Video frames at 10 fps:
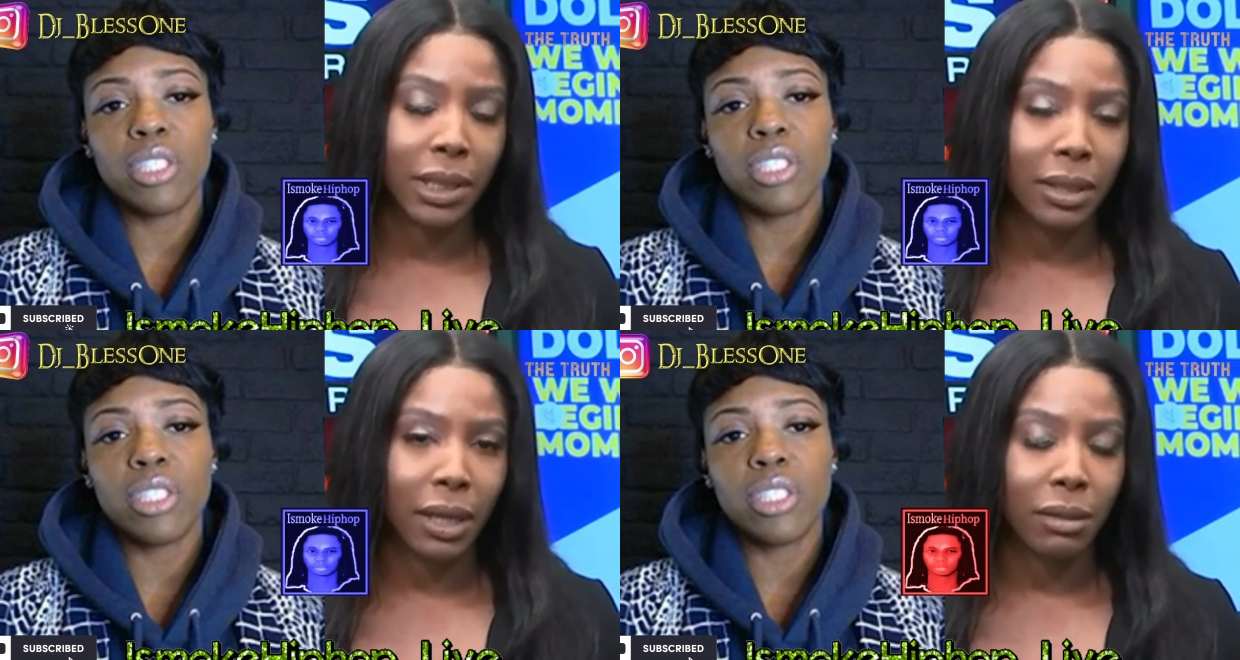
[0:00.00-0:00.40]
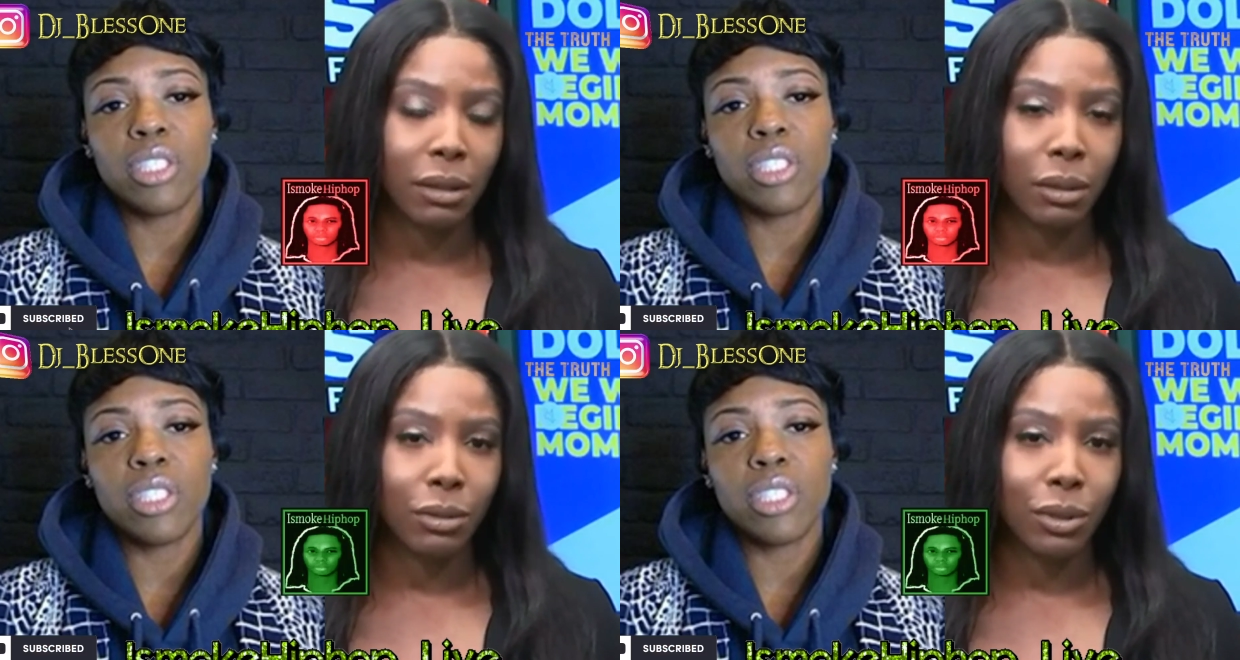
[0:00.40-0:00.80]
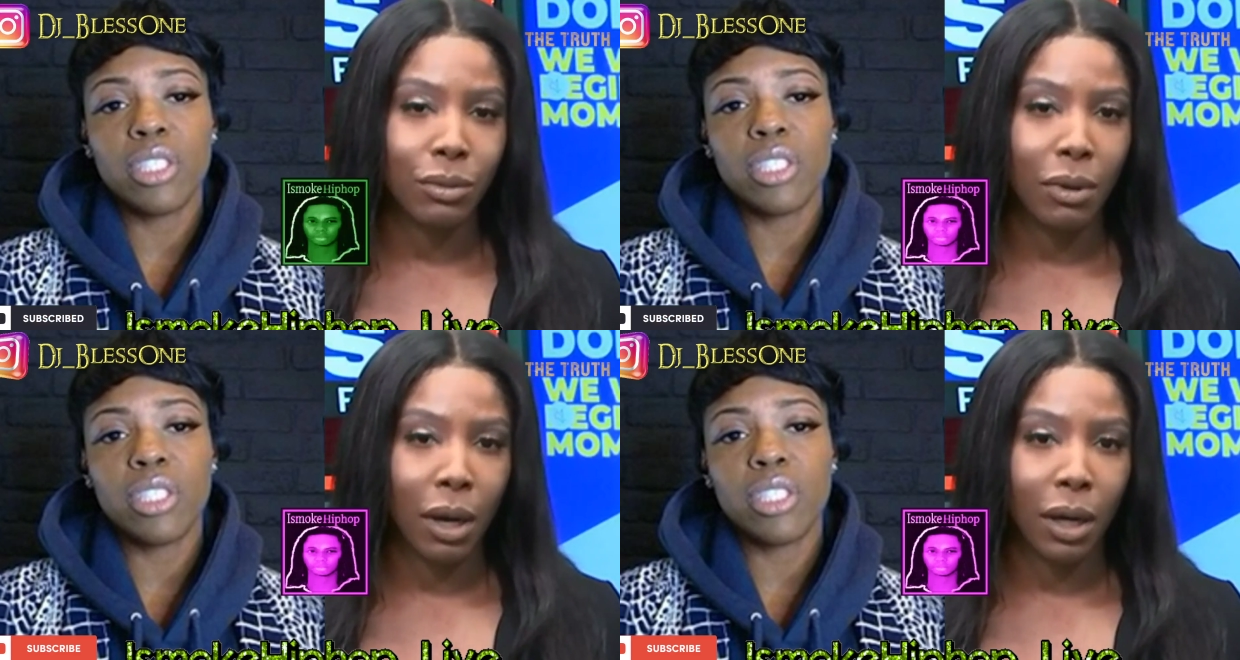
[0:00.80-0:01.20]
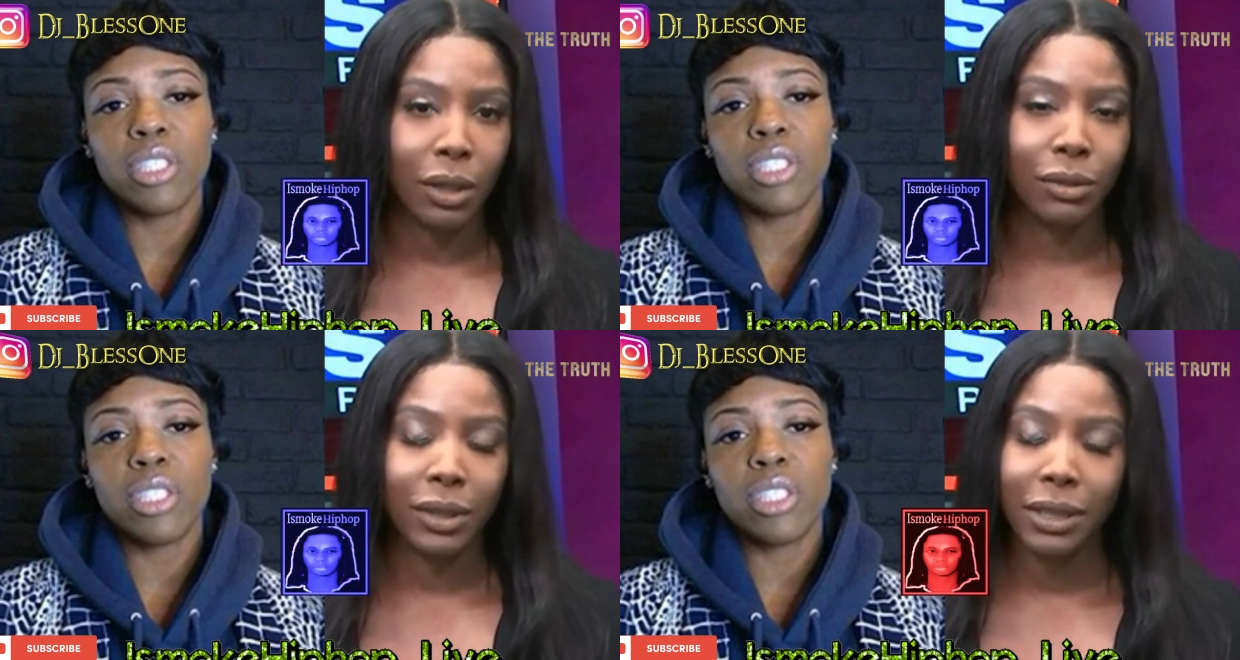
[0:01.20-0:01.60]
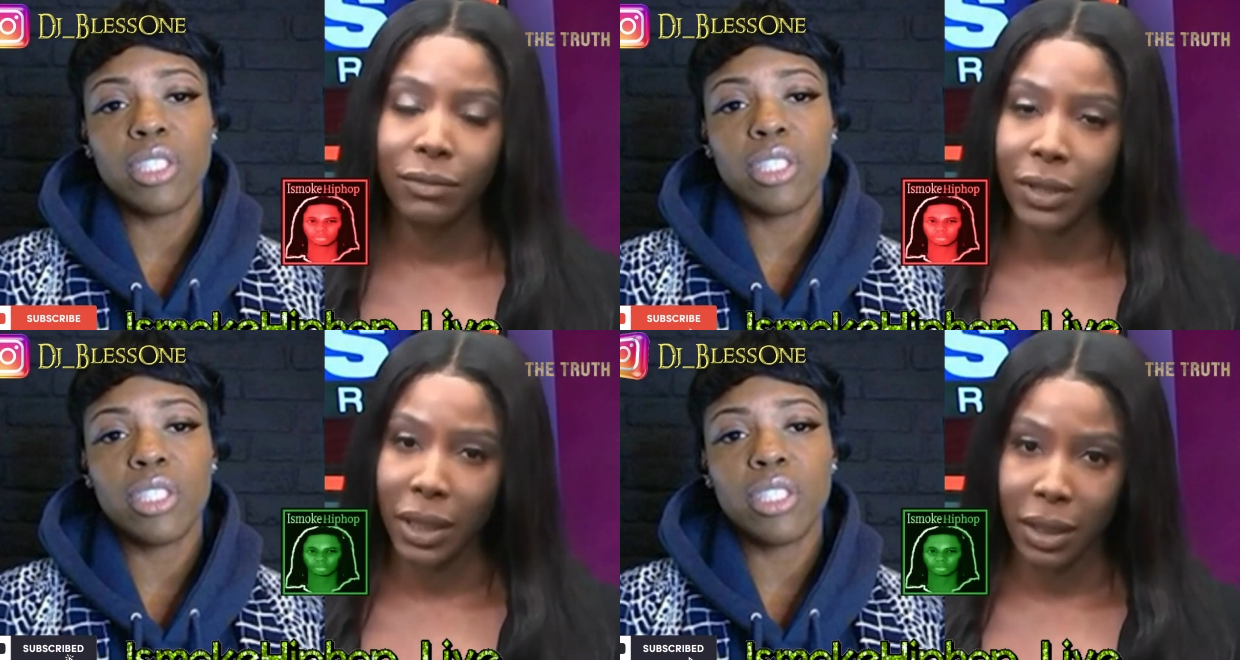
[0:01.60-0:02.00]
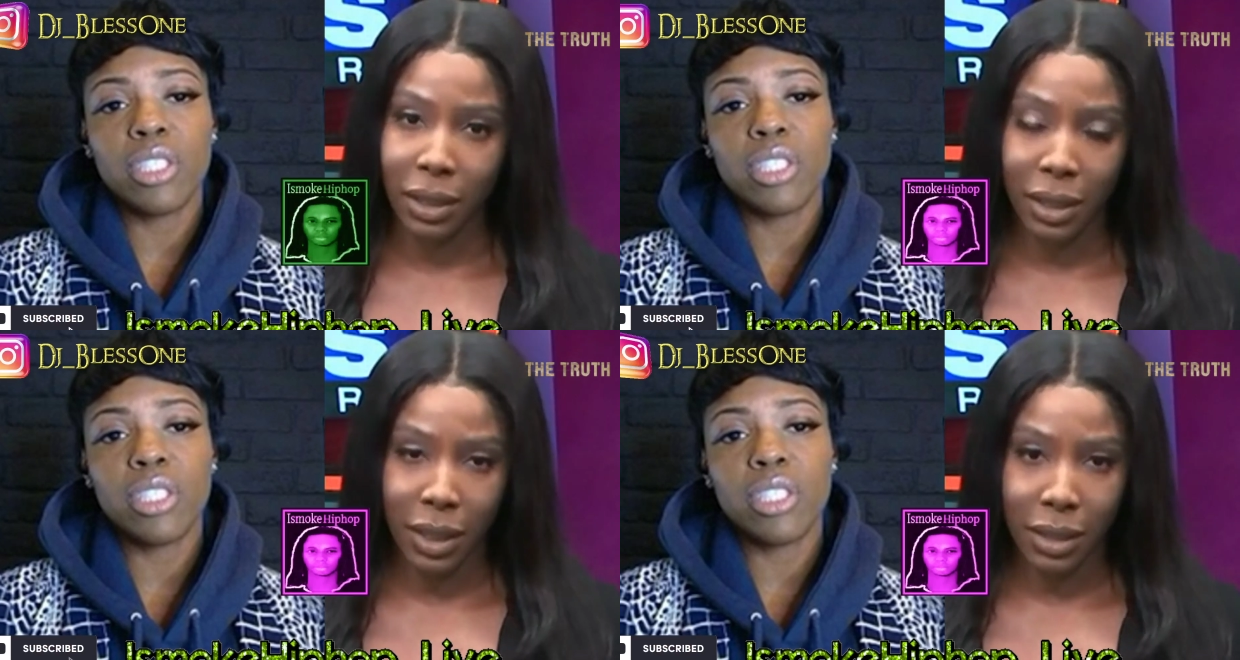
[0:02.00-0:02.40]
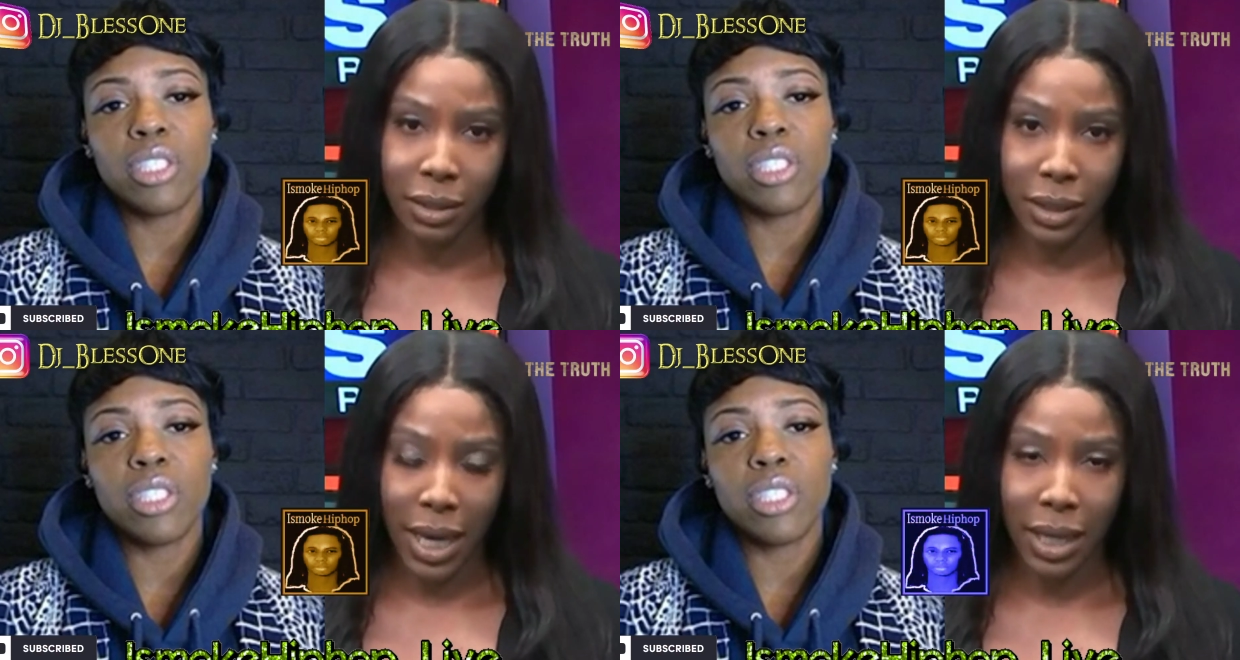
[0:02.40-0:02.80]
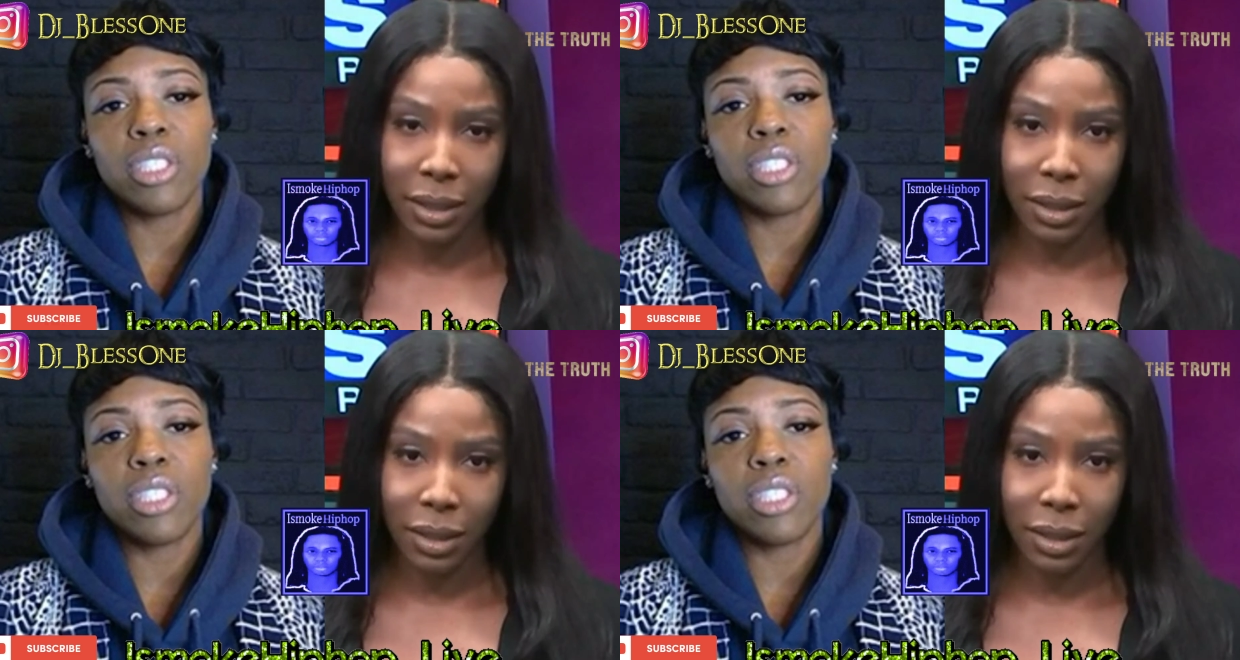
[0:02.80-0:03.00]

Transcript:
Speaker 1: say to those who are grieving his death.